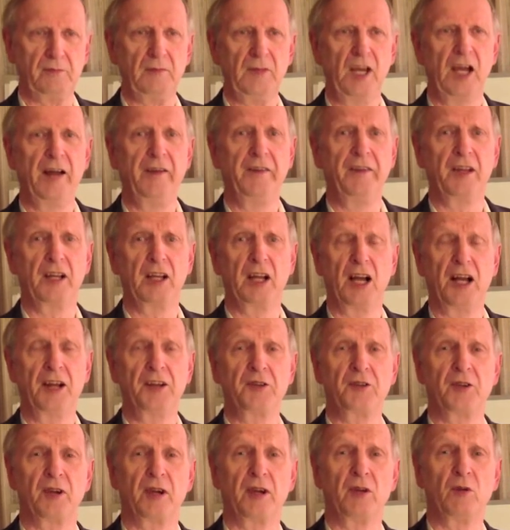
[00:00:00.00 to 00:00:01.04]
On the
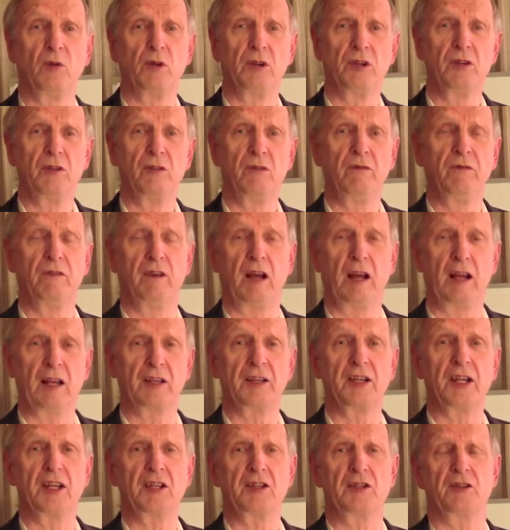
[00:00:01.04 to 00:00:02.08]
contrary, when you
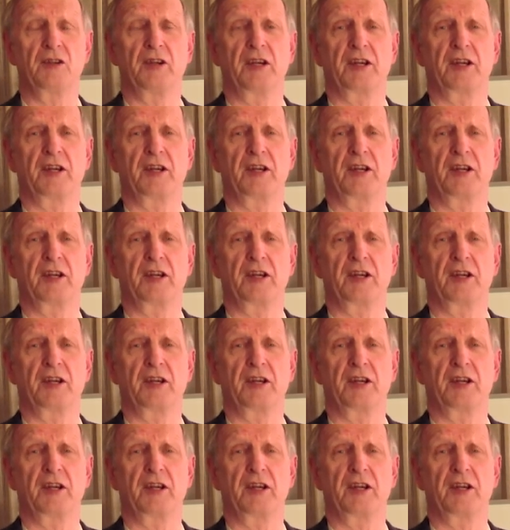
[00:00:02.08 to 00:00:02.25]
validate your